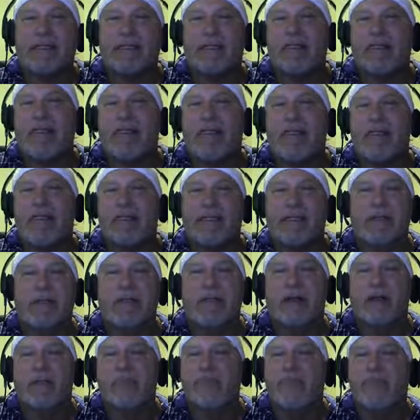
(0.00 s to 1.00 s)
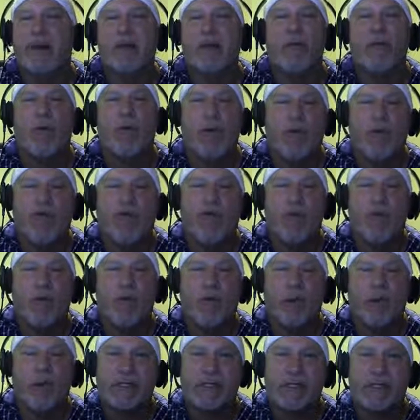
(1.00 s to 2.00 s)
out demons and done many wonderful
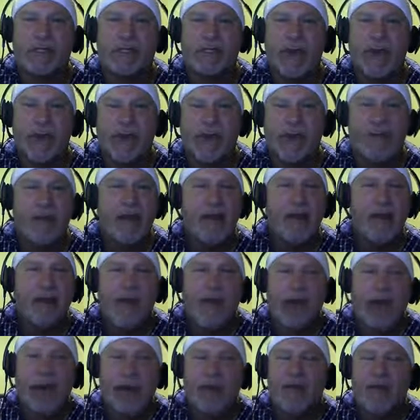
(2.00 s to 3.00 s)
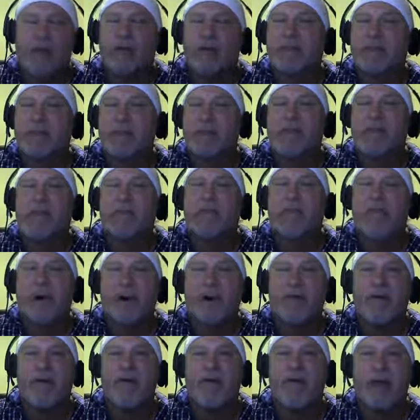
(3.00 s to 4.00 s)
works in your name? And he will say,
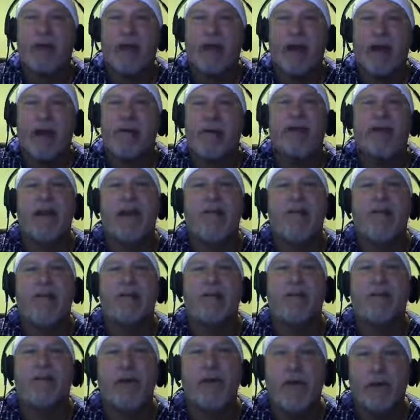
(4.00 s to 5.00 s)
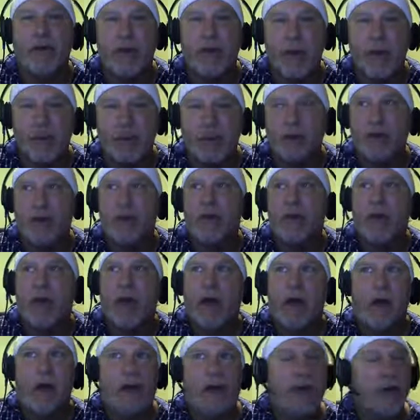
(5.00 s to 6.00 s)
depart from me, I never knew you.
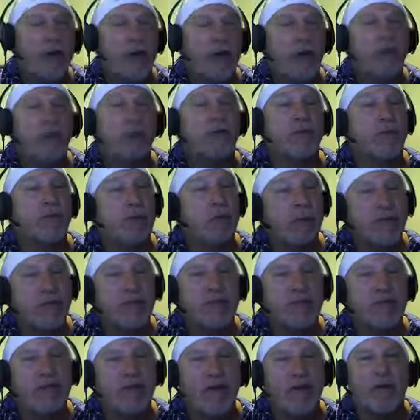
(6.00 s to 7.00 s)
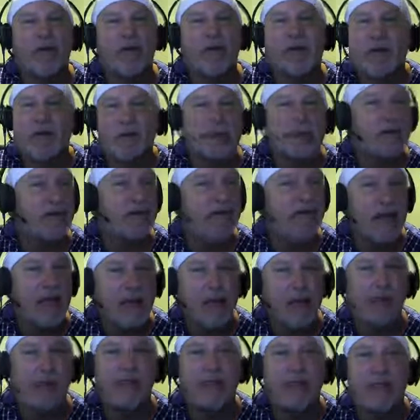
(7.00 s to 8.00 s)
Okay, those are religious folks that think they
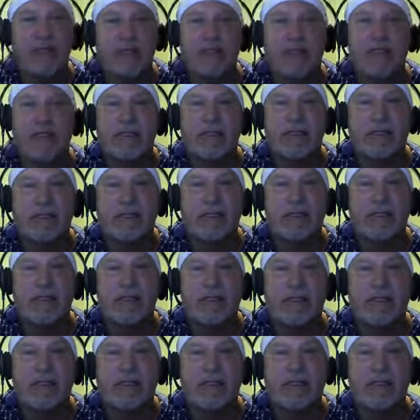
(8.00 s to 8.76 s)
know Jesus.